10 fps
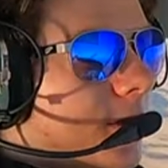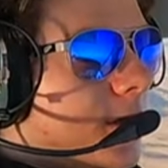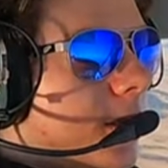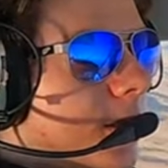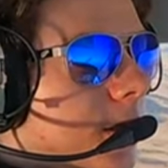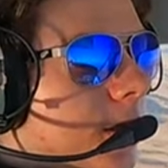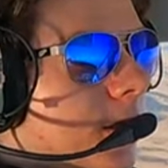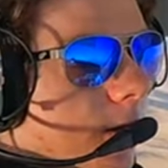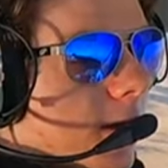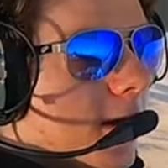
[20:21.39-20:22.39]
60.
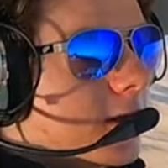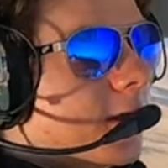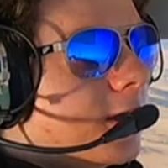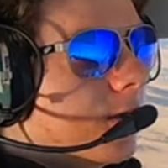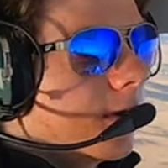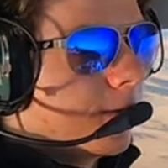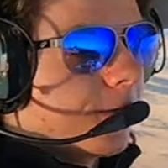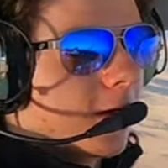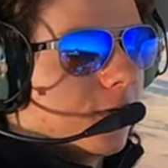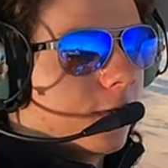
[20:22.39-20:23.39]
At 60 we're getting
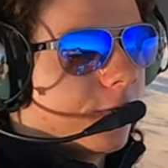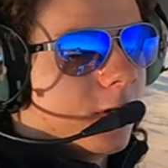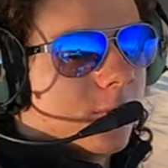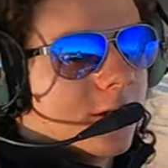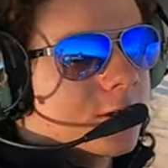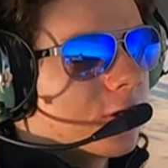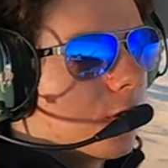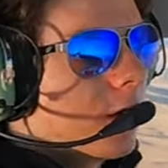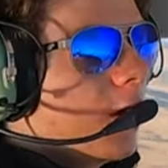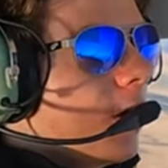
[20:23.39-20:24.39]
500 feet a minute.
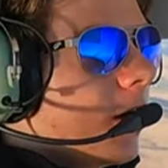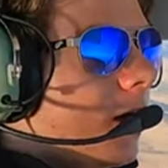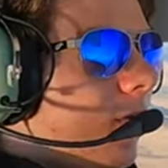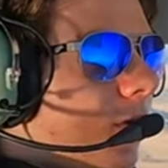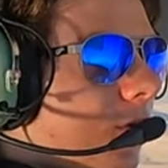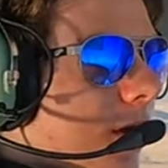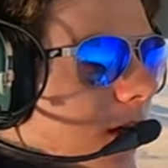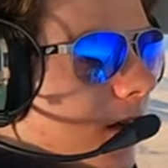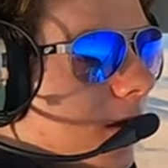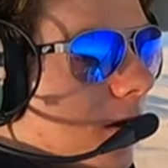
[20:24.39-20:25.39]
So if you
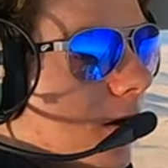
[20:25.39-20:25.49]
need,